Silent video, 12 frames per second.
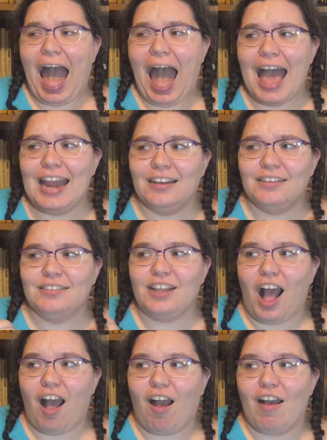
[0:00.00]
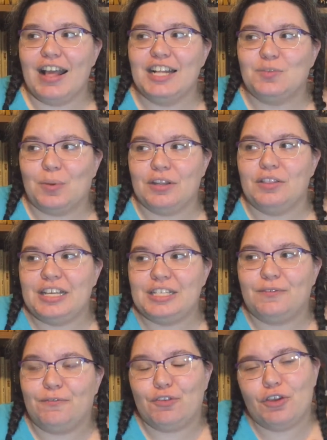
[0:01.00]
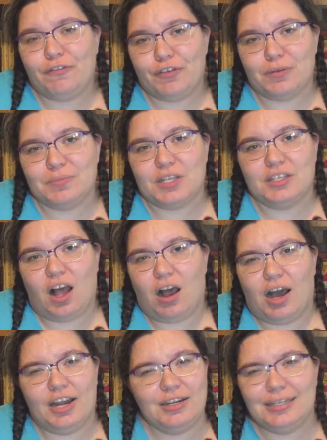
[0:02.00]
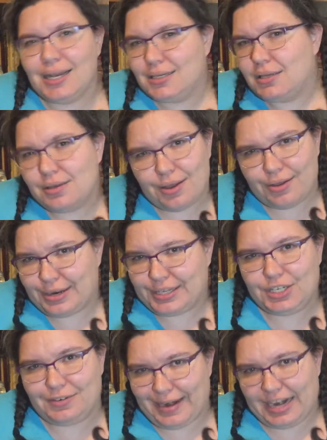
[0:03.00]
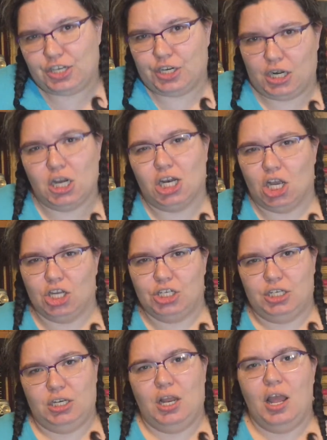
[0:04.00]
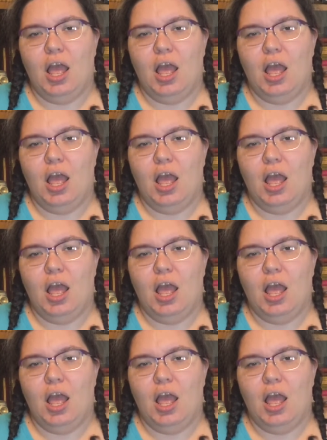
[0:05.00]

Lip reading: And it's one of these few films, because I don't tend to notice direction a lot.